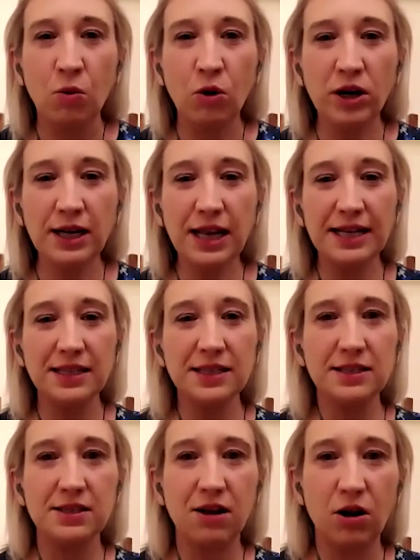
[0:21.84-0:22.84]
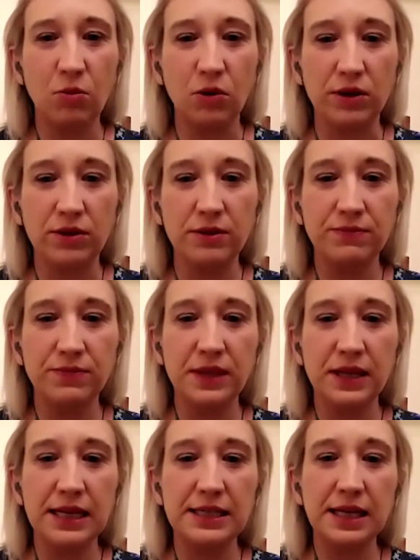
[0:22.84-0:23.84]
What I'd like to start with
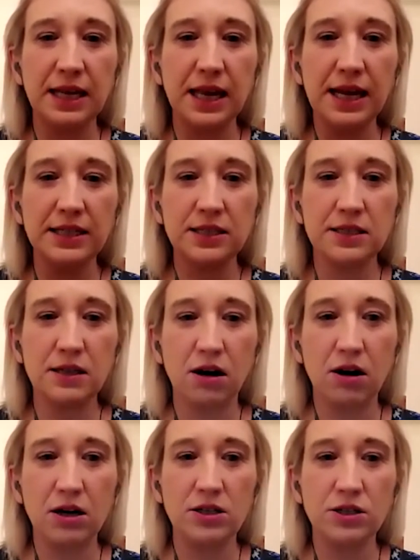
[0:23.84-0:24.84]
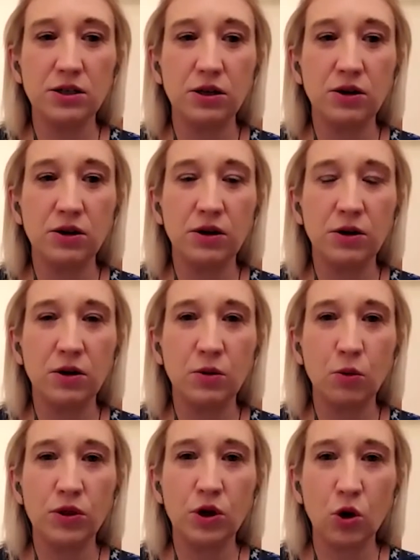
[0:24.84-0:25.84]
is I'd like to start
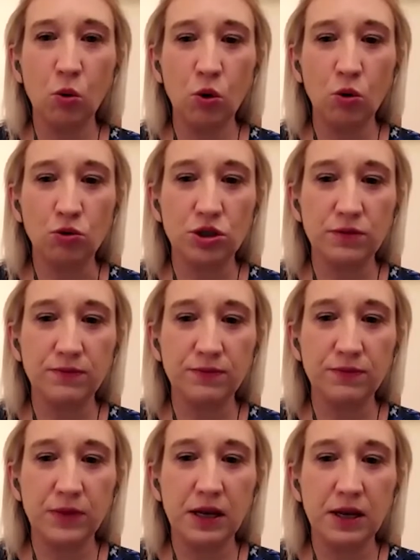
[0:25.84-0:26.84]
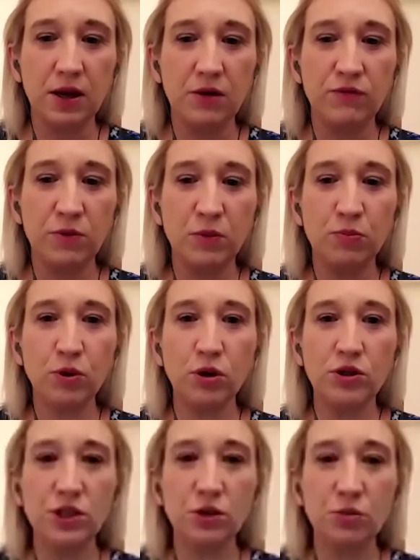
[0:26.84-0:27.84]
with a quote from the
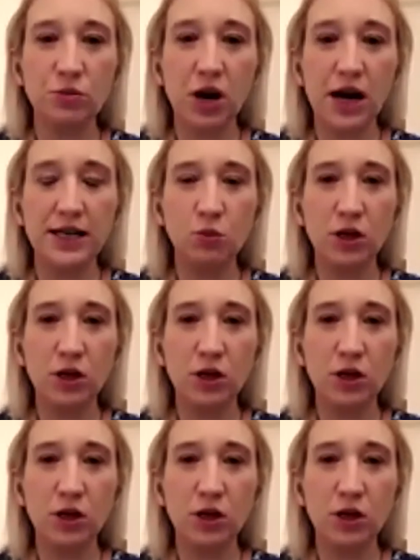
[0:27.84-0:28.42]
Pulitzer Prize